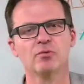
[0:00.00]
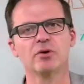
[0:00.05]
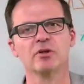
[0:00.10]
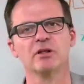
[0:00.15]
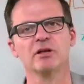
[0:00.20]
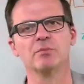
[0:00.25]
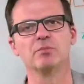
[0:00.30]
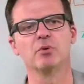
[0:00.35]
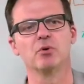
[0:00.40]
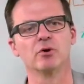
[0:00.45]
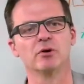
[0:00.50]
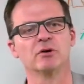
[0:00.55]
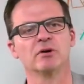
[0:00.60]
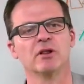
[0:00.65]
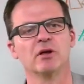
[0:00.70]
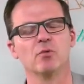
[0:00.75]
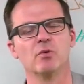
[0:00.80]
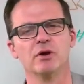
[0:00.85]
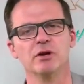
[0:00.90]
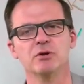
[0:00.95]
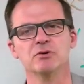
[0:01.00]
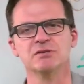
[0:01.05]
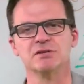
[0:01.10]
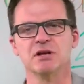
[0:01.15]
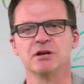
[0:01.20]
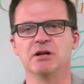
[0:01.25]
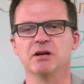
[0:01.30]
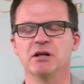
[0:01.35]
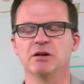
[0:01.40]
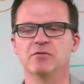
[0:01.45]
Really important that when you
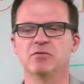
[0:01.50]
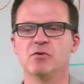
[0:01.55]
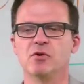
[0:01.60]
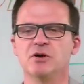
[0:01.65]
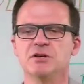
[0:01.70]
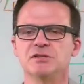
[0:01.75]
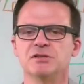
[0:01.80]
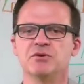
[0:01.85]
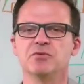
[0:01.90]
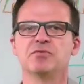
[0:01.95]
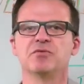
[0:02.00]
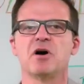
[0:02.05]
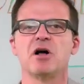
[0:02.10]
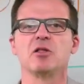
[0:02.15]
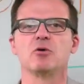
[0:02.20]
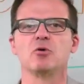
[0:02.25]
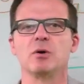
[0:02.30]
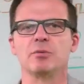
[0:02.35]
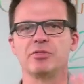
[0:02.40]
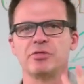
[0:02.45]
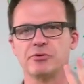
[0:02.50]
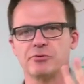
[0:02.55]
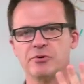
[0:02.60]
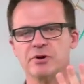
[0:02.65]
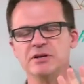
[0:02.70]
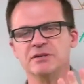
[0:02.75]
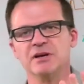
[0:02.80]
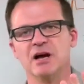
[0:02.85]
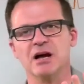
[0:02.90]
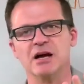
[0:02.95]
send an invoice, you follow up
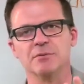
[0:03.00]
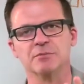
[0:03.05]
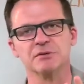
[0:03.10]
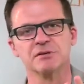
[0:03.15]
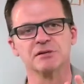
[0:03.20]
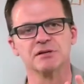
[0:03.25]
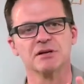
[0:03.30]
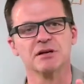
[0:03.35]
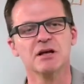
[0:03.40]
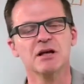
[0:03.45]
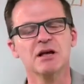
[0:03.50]
3 times.